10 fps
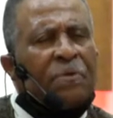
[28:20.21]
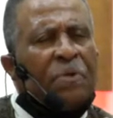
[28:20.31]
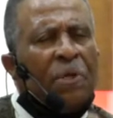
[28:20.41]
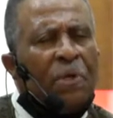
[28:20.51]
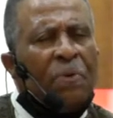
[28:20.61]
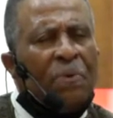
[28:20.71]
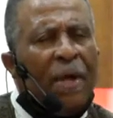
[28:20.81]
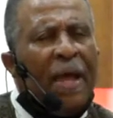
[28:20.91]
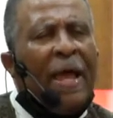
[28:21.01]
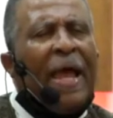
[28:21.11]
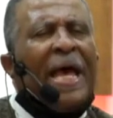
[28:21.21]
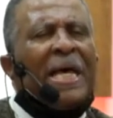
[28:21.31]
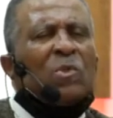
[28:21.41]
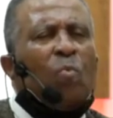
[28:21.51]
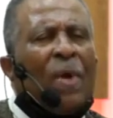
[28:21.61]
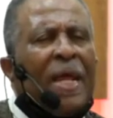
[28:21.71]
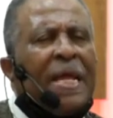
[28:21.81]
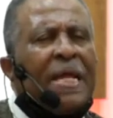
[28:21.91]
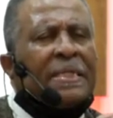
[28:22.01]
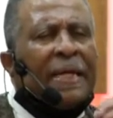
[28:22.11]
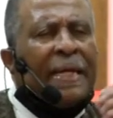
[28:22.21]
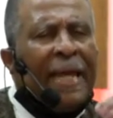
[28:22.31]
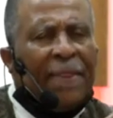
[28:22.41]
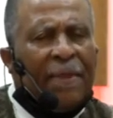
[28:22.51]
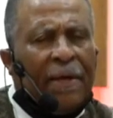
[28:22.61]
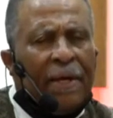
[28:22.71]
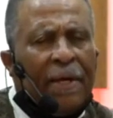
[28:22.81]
to you as we together